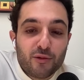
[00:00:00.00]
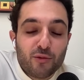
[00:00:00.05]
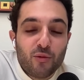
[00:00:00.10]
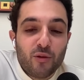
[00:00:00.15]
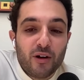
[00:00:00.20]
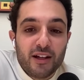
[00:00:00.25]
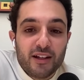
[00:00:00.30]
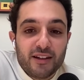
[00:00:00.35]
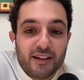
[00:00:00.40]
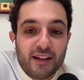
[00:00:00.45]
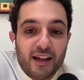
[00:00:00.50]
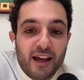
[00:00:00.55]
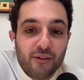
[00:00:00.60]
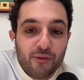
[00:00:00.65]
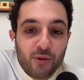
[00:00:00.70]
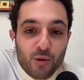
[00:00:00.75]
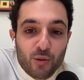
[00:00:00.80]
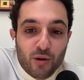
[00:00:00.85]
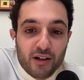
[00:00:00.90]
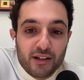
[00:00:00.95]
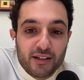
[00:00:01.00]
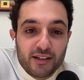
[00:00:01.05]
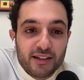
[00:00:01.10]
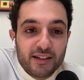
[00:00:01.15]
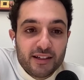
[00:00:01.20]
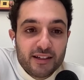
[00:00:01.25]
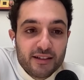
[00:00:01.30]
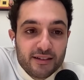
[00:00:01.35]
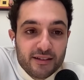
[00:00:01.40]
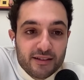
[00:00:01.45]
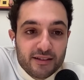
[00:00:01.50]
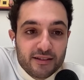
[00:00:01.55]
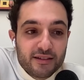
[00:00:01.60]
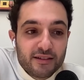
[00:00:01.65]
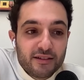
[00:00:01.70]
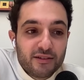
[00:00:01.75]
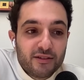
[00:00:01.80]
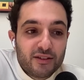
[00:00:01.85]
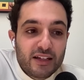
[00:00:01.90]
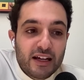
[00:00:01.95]
when everyone
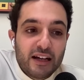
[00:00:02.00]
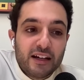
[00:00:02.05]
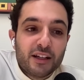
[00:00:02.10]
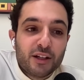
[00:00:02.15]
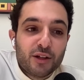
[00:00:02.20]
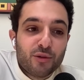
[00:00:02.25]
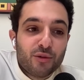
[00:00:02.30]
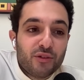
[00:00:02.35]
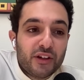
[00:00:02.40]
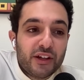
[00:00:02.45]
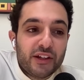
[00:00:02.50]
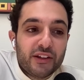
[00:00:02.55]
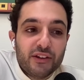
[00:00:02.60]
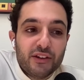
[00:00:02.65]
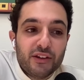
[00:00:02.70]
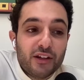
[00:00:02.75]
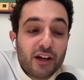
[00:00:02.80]
is telling you that